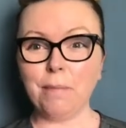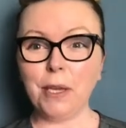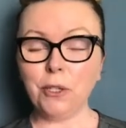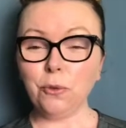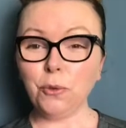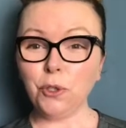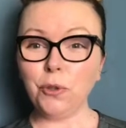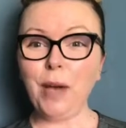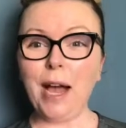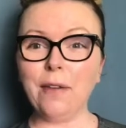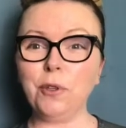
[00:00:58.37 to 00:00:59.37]
But you do
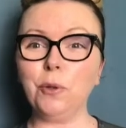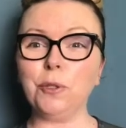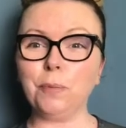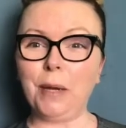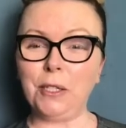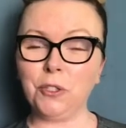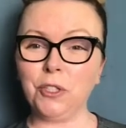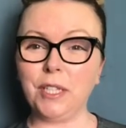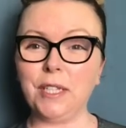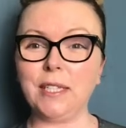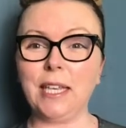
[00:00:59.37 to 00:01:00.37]
have your
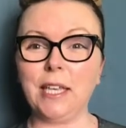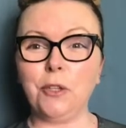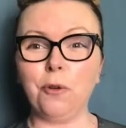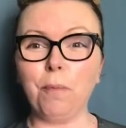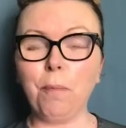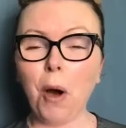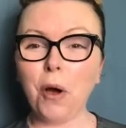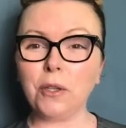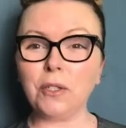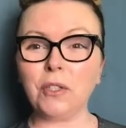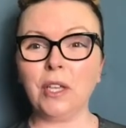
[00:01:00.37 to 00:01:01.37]
sponges in your
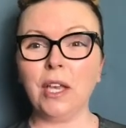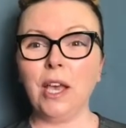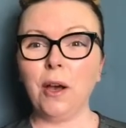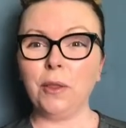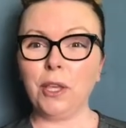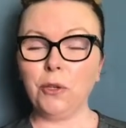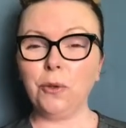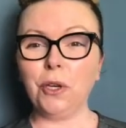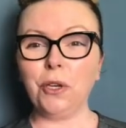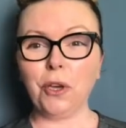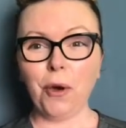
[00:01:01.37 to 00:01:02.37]
box that you
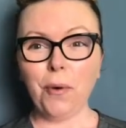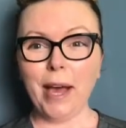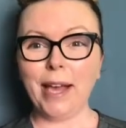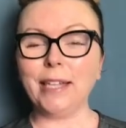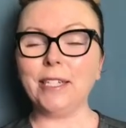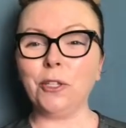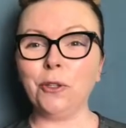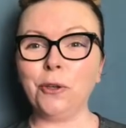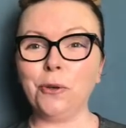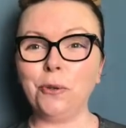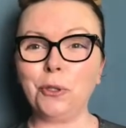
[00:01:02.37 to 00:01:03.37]
can go ahead and
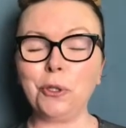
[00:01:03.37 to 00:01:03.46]
use to